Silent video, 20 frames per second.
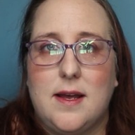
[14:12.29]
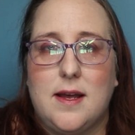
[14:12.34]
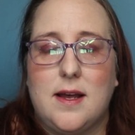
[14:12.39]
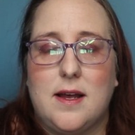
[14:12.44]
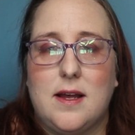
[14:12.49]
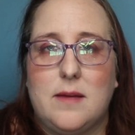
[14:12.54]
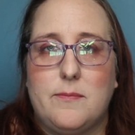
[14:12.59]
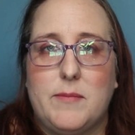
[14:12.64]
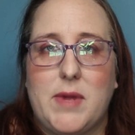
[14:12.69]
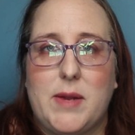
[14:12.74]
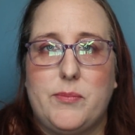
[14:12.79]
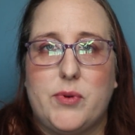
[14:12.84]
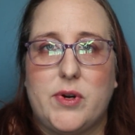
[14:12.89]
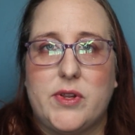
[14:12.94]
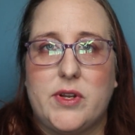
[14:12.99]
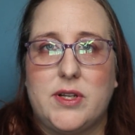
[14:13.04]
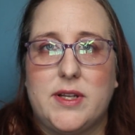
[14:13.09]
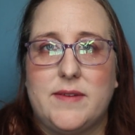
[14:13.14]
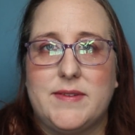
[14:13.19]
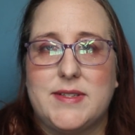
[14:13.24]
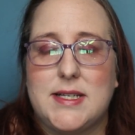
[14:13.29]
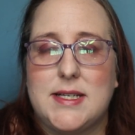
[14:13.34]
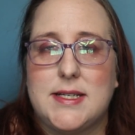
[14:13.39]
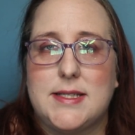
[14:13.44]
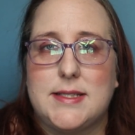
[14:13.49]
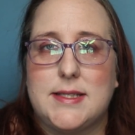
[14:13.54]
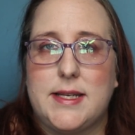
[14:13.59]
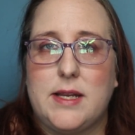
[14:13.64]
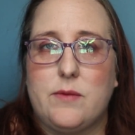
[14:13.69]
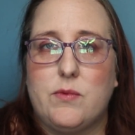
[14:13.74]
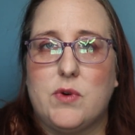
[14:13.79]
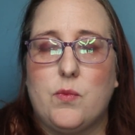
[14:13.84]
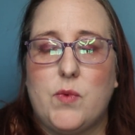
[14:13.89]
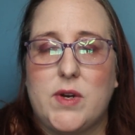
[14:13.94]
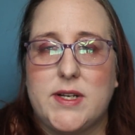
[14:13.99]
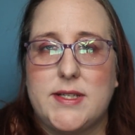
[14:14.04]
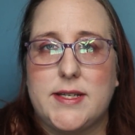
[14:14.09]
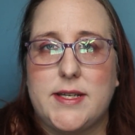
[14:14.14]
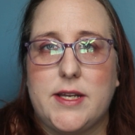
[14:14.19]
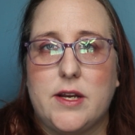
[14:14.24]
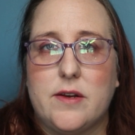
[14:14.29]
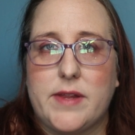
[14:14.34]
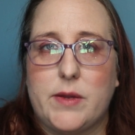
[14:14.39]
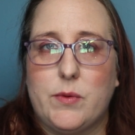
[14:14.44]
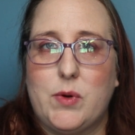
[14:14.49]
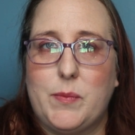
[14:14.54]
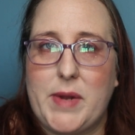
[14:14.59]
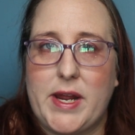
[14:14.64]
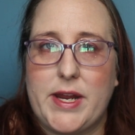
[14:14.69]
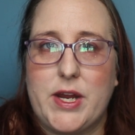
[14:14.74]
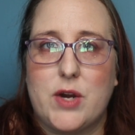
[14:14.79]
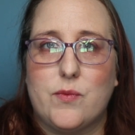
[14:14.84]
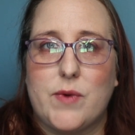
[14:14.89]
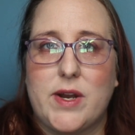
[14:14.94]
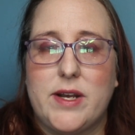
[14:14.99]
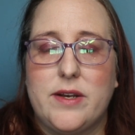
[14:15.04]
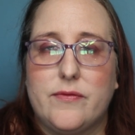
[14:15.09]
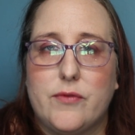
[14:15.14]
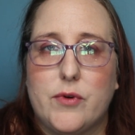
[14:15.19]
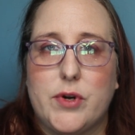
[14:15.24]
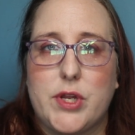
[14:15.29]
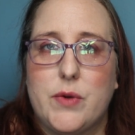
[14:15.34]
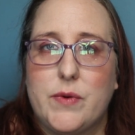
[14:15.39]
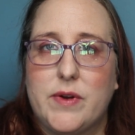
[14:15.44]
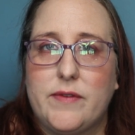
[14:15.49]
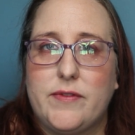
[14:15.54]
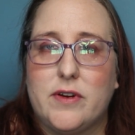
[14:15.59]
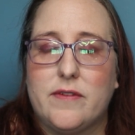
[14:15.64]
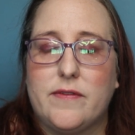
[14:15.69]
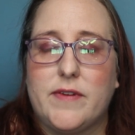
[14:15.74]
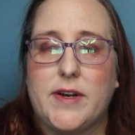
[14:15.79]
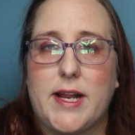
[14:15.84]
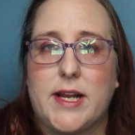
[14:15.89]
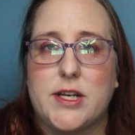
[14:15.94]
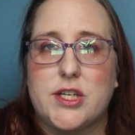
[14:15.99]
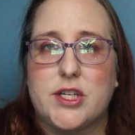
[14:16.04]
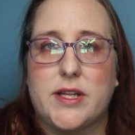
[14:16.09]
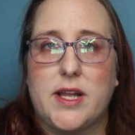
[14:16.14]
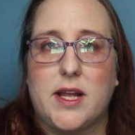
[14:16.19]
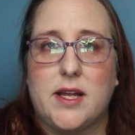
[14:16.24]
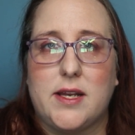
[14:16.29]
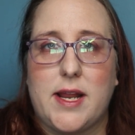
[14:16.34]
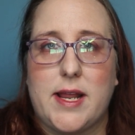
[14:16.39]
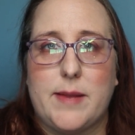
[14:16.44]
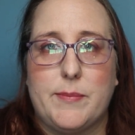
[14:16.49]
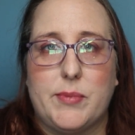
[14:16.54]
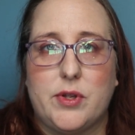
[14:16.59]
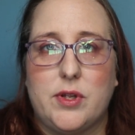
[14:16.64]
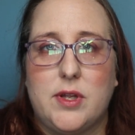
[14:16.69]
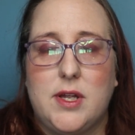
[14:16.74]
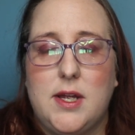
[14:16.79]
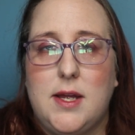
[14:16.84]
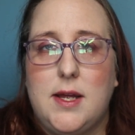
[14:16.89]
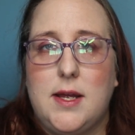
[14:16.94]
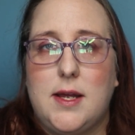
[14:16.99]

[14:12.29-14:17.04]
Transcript: My brother lives in a city where once a year they will pay your rent for you if you're financially unable.